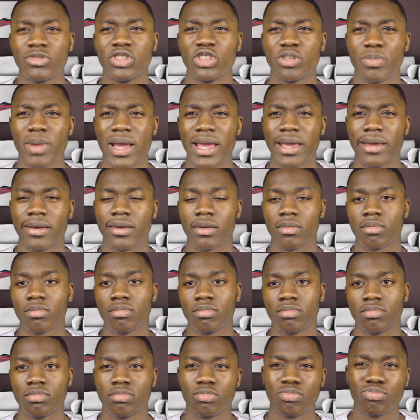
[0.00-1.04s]
dramatic,
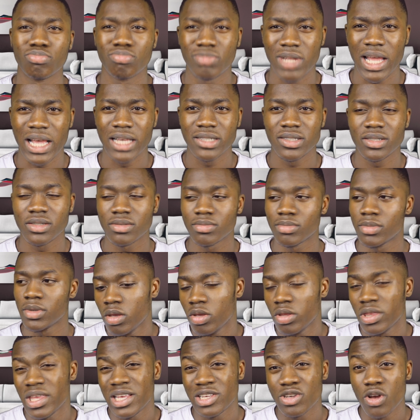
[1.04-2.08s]
nice.
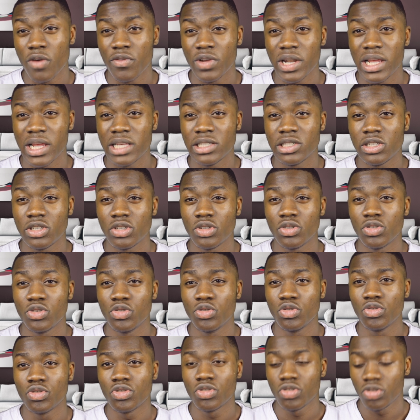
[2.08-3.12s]
There's other lenses you can
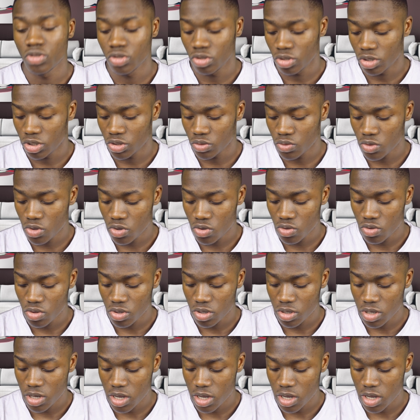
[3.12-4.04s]
use as well,